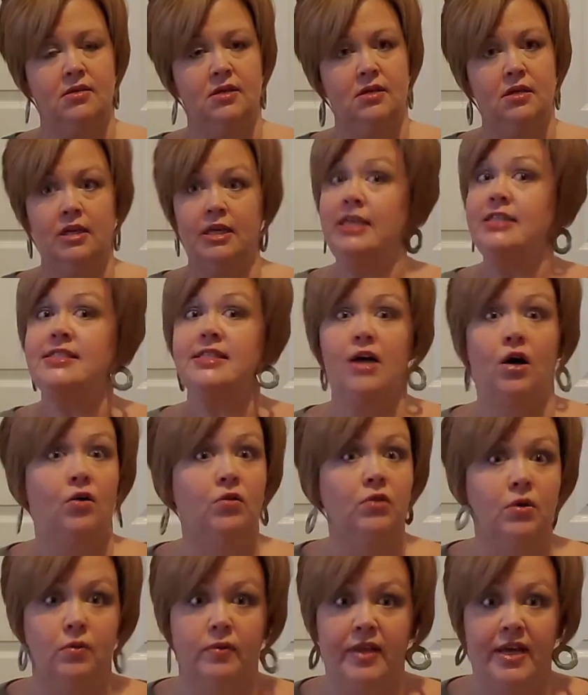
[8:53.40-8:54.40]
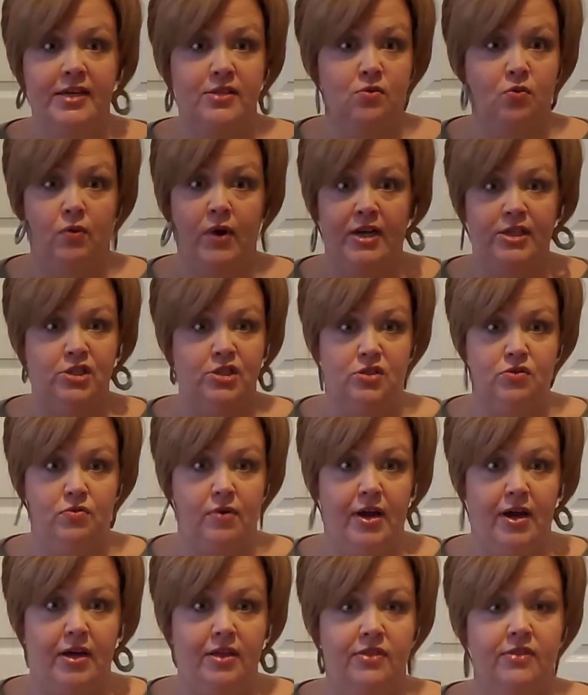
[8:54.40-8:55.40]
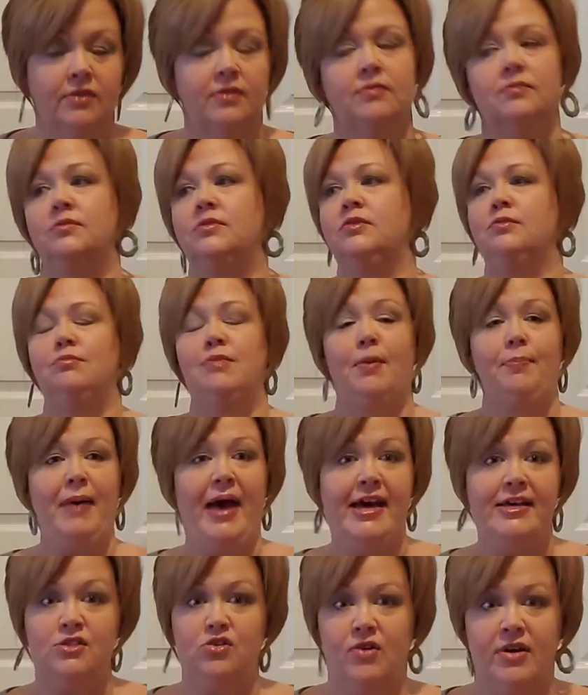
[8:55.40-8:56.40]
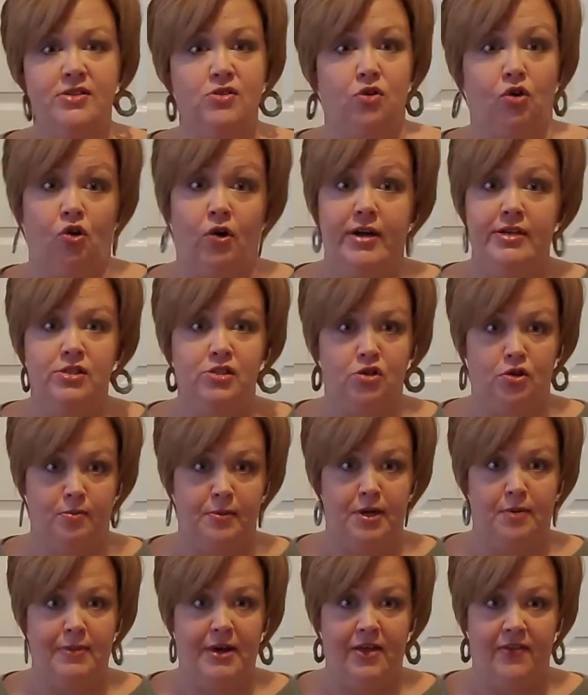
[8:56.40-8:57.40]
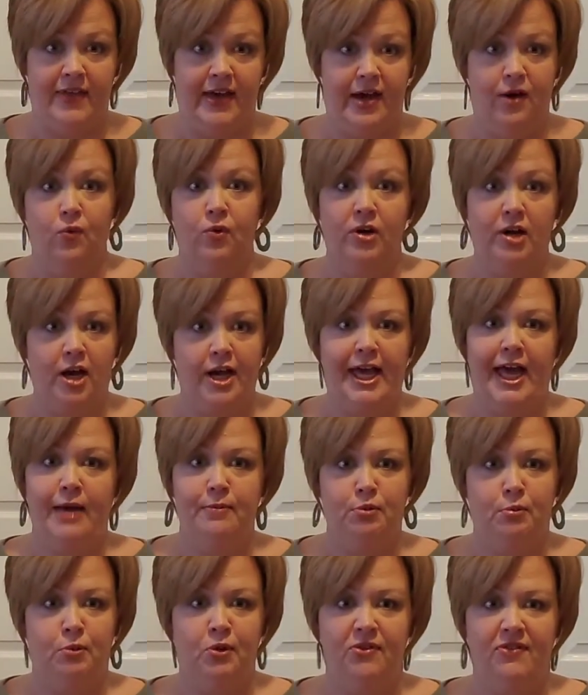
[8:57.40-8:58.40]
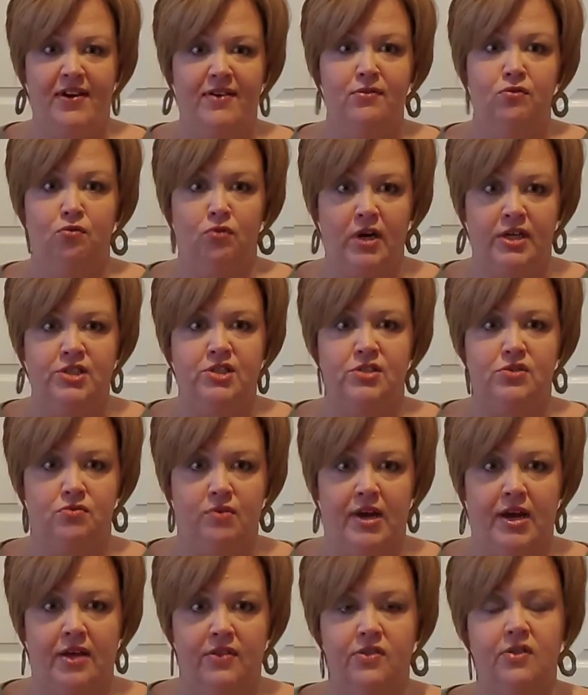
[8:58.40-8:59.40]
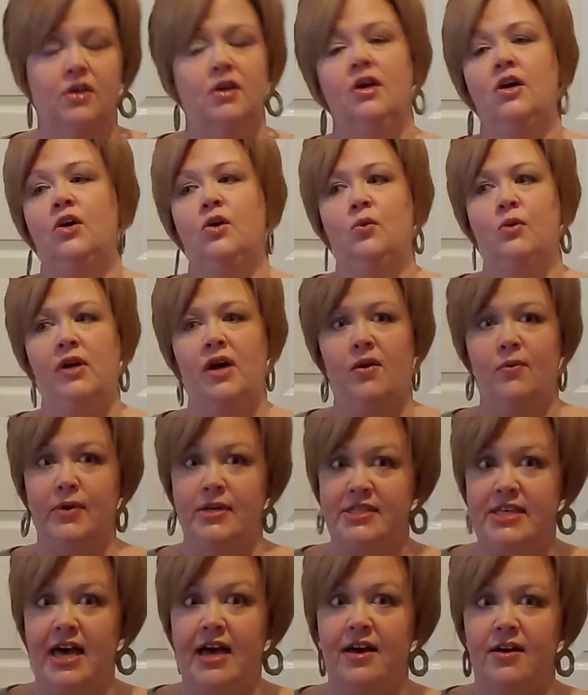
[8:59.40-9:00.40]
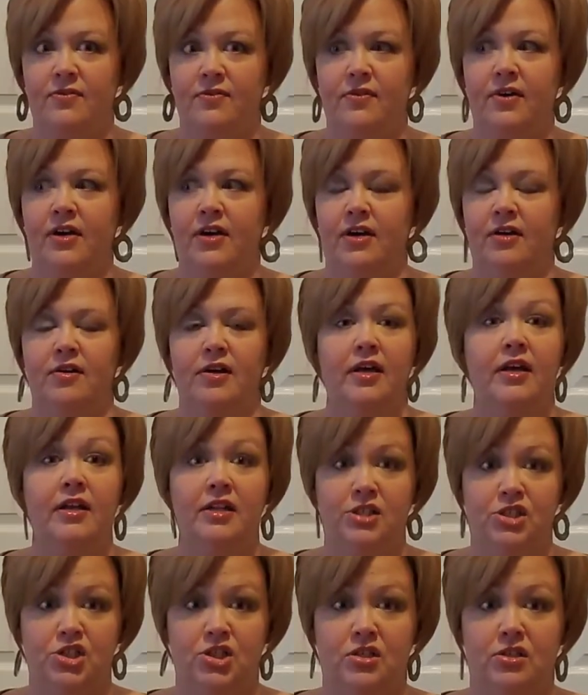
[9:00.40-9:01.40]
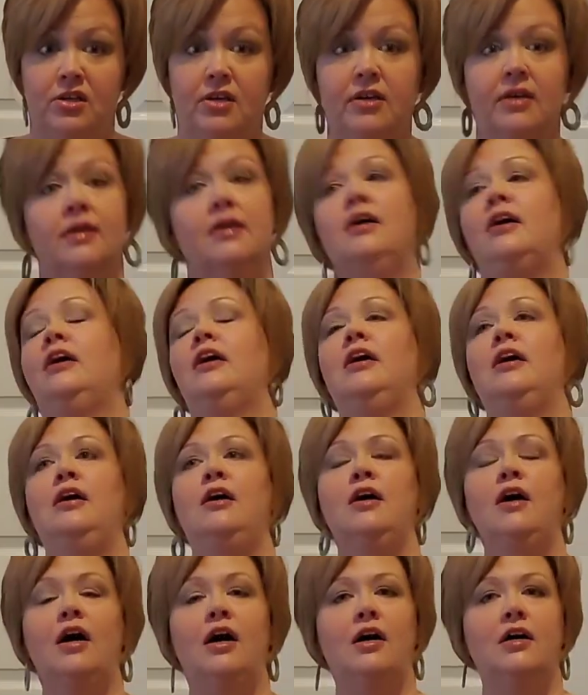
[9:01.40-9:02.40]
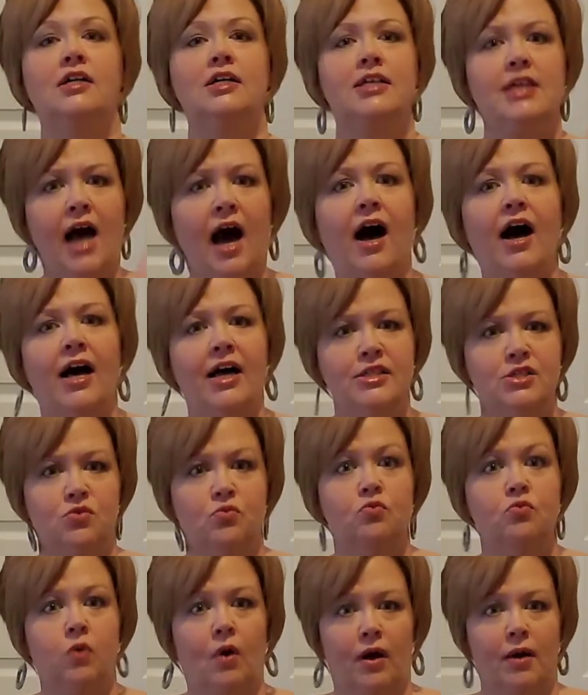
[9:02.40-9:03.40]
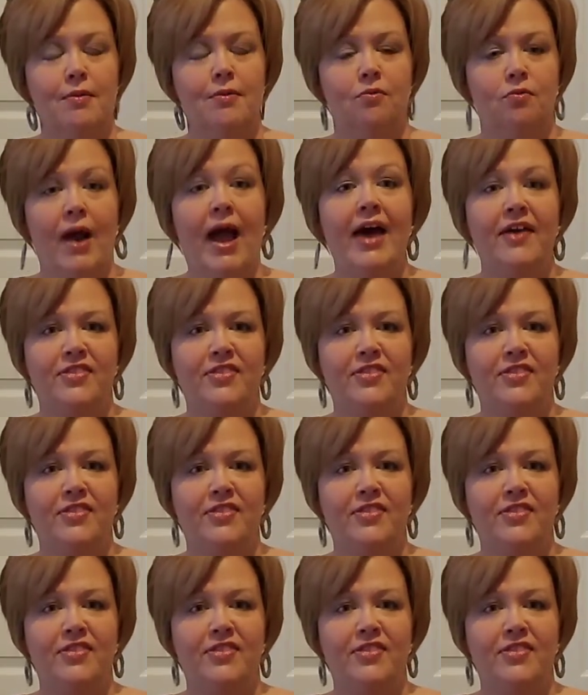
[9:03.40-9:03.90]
He's the only one that has a righteous wrath. My pastor has a great sermon about that. We're not capable of having righteous wrath. We always have an agenda. God's wrath